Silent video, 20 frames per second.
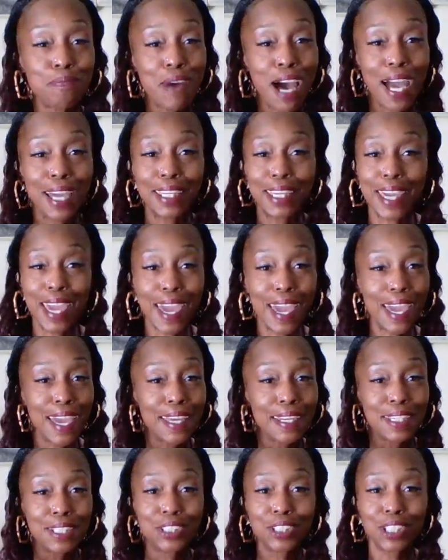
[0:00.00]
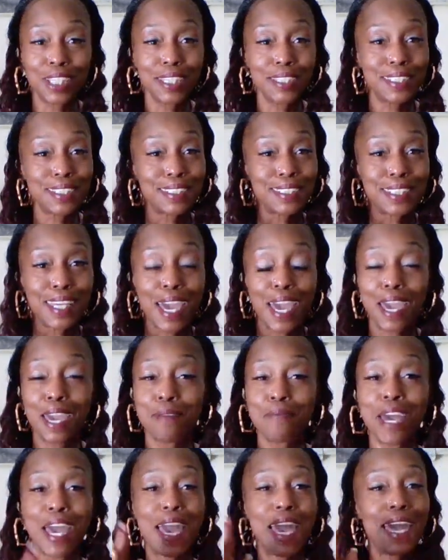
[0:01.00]
mighty hand in Jesus'
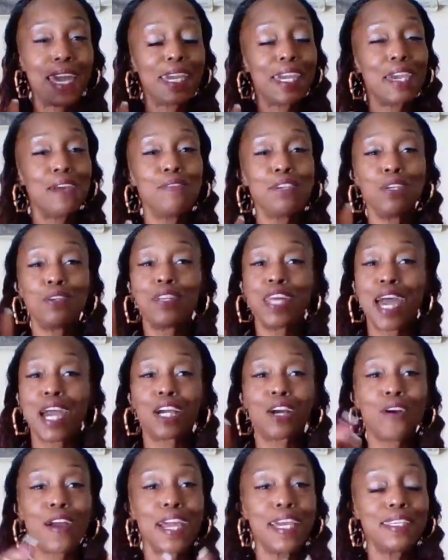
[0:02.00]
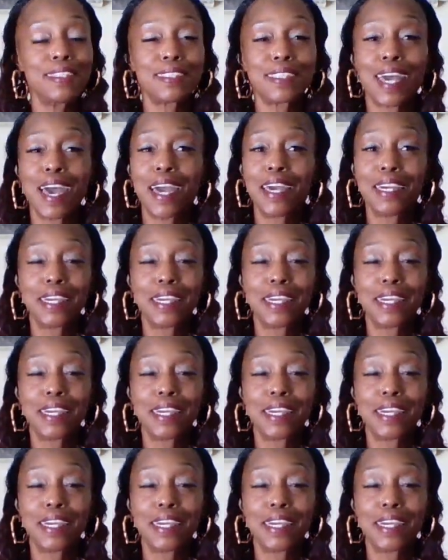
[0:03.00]
name and give you that grace,